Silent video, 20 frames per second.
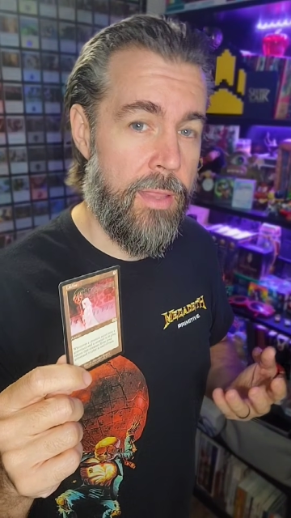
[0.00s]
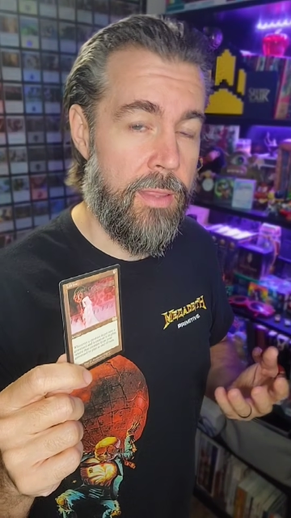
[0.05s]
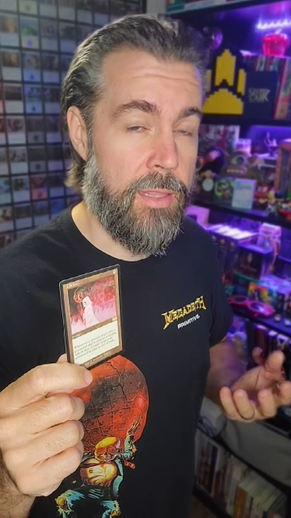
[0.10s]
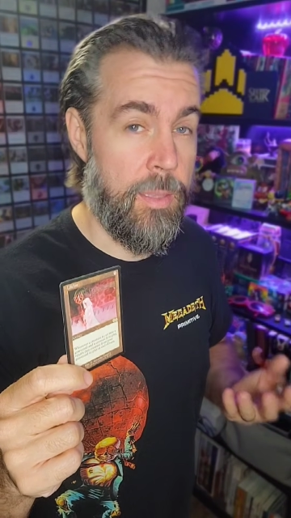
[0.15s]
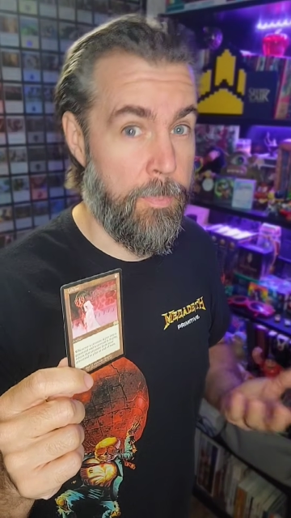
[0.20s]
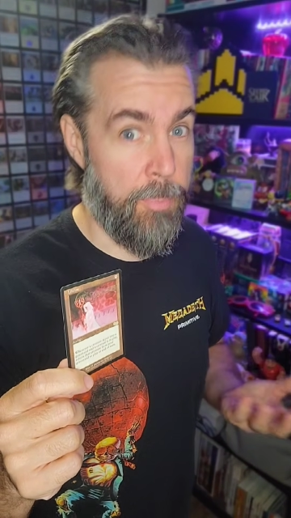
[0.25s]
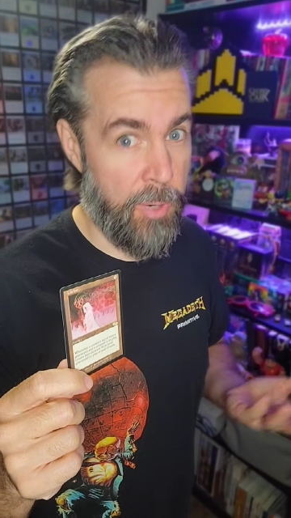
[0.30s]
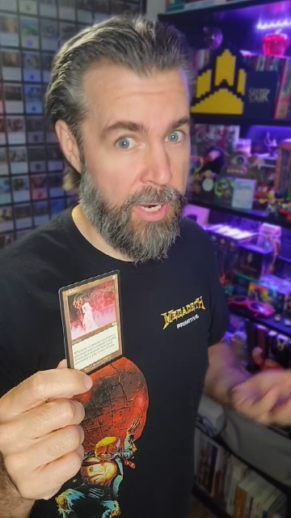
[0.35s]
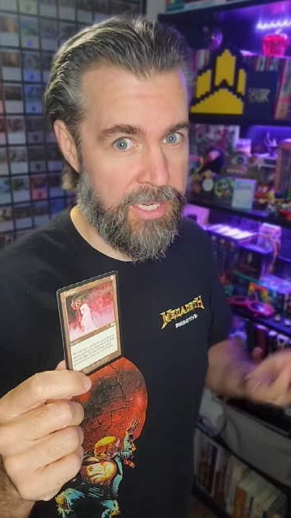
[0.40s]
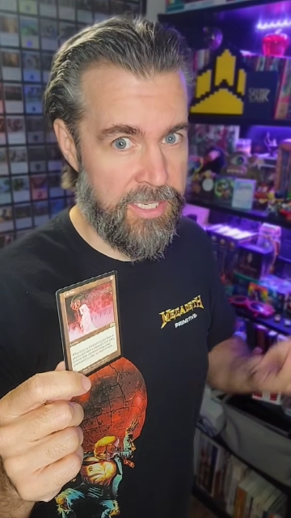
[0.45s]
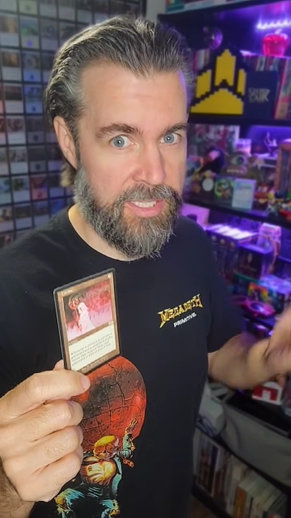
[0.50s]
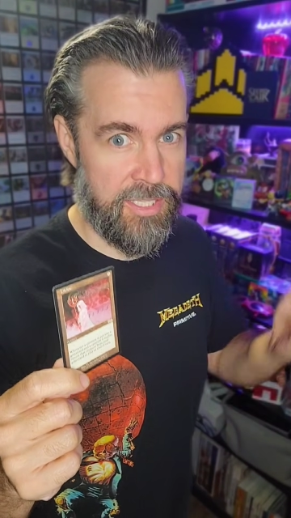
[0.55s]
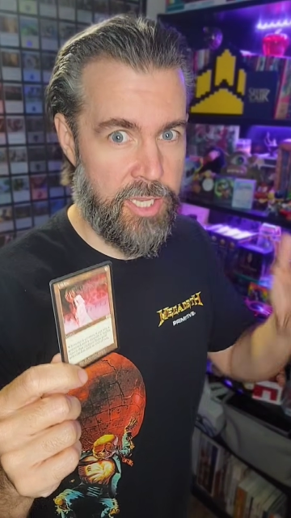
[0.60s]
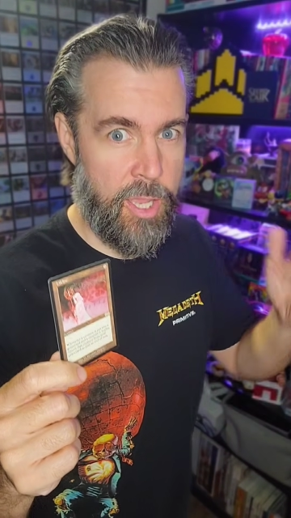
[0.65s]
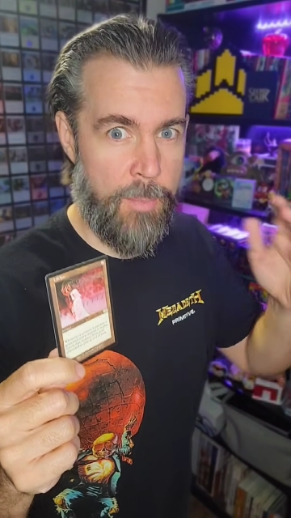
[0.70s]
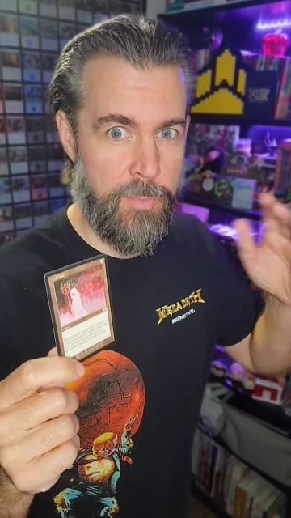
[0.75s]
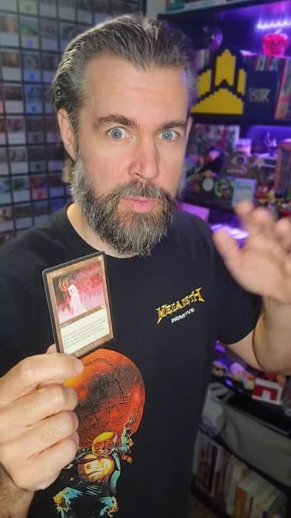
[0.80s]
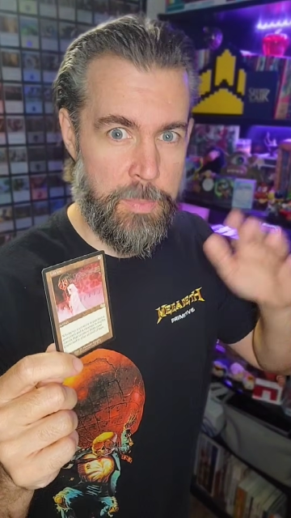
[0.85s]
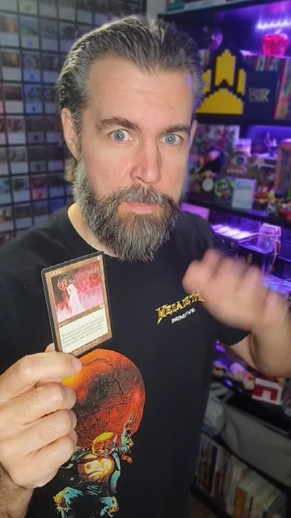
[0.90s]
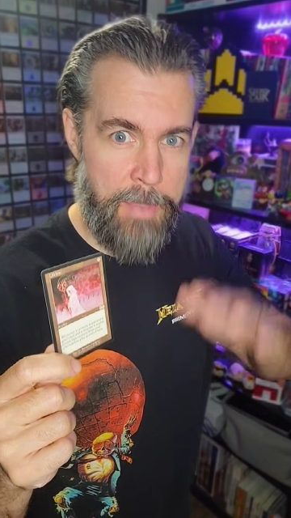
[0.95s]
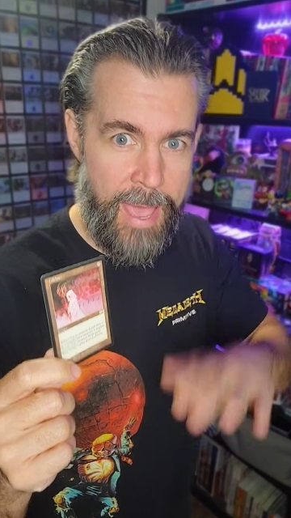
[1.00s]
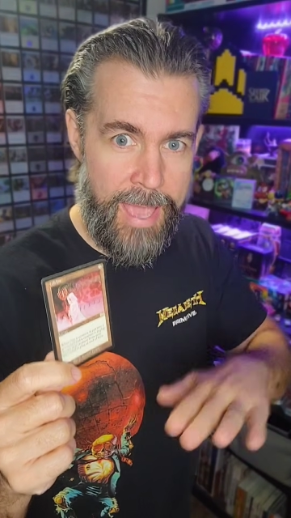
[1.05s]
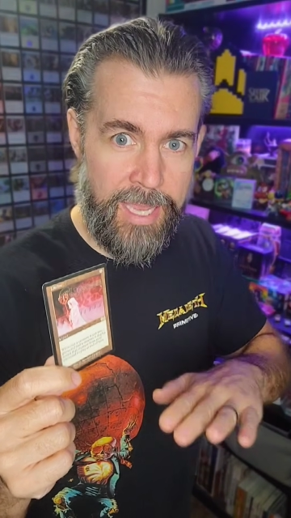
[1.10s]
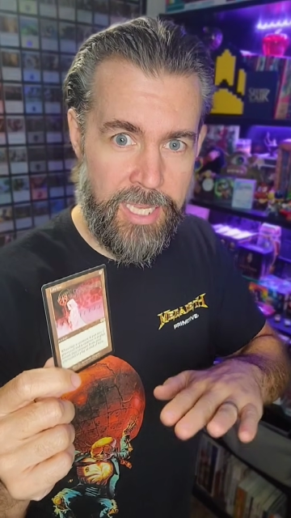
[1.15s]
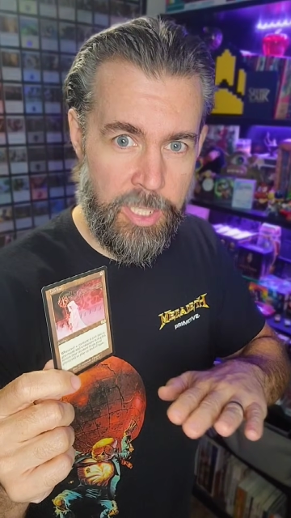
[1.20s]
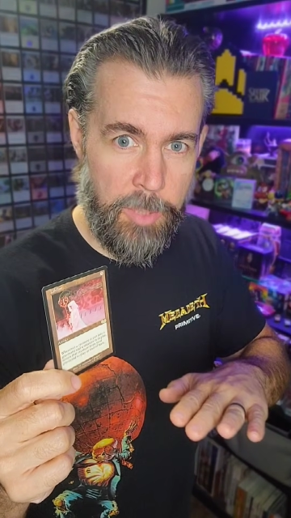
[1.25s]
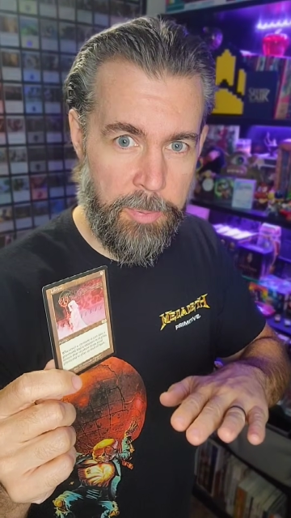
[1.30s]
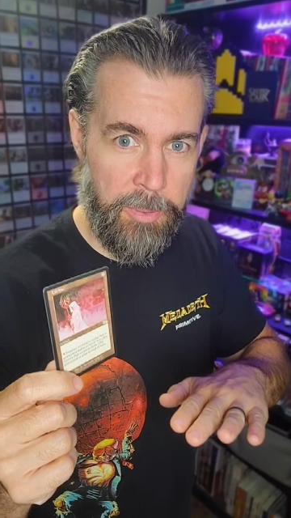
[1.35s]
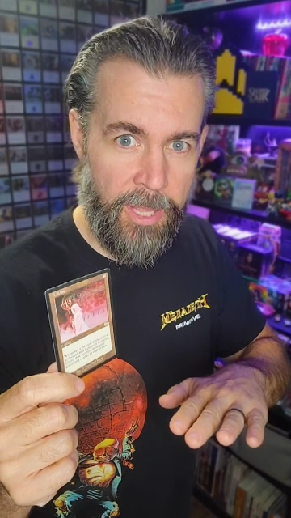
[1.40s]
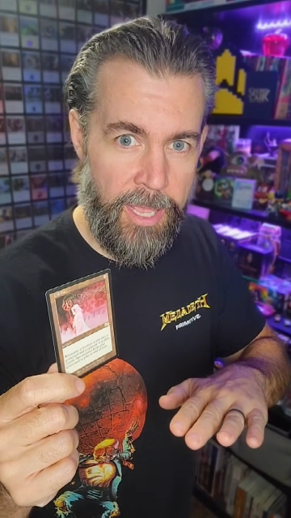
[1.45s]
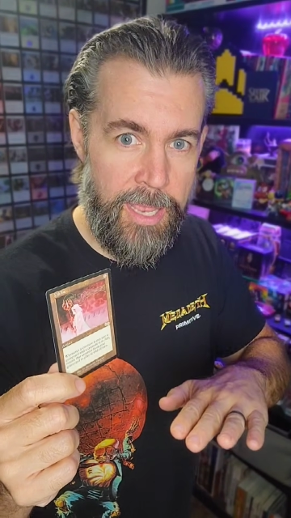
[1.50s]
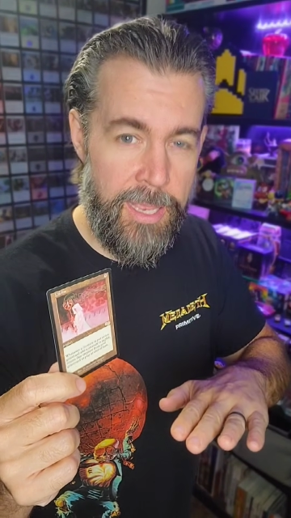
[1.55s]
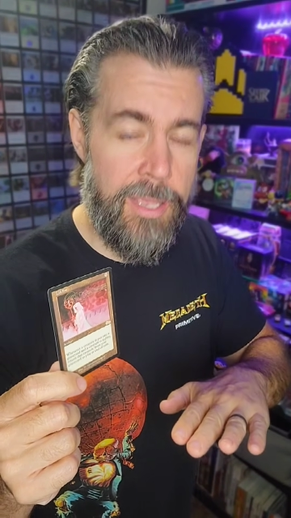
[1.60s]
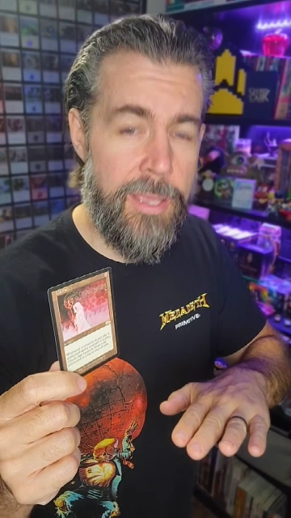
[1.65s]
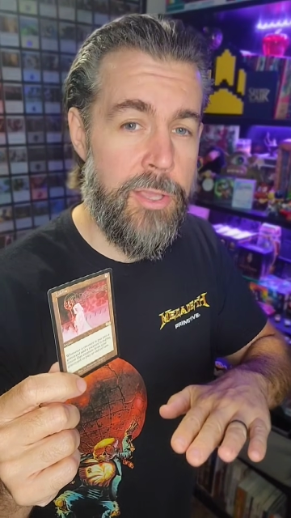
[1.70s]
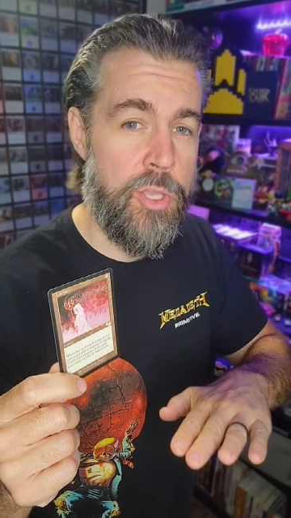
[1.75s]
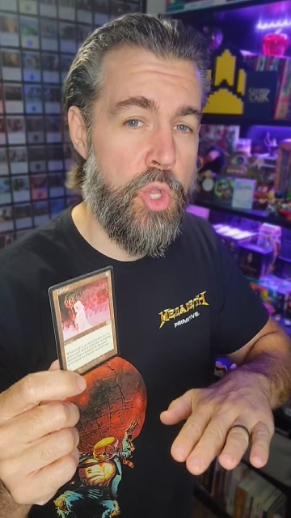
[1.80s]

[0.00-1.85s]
the Apprentice comes back into play,